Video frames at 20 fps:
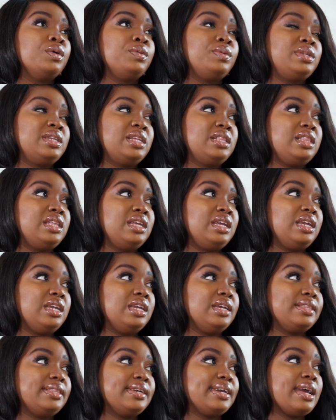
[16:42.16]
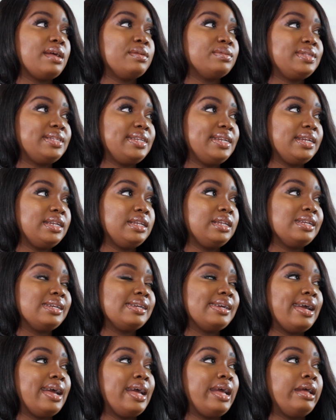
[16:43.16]
we did the counselling
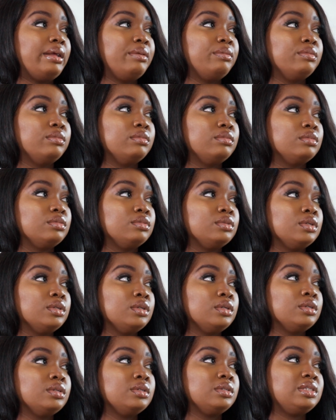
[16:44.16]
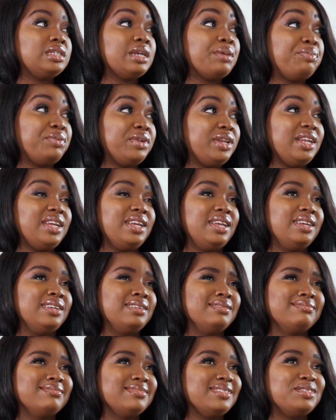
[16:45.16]
separately.
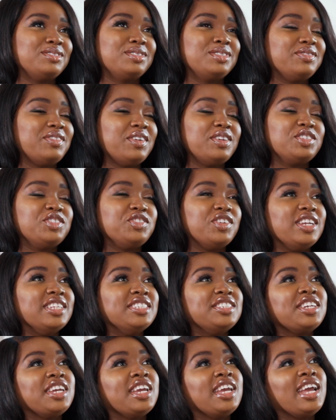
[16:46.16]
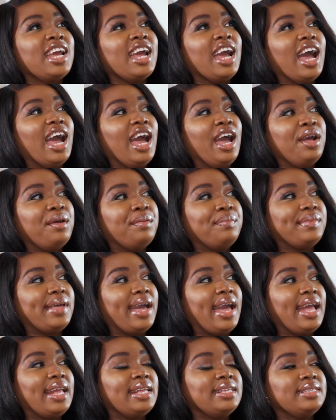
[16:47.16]
It was very strange.
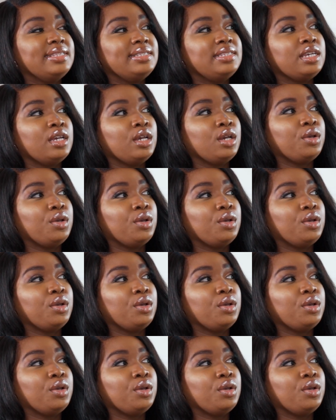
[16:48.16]
And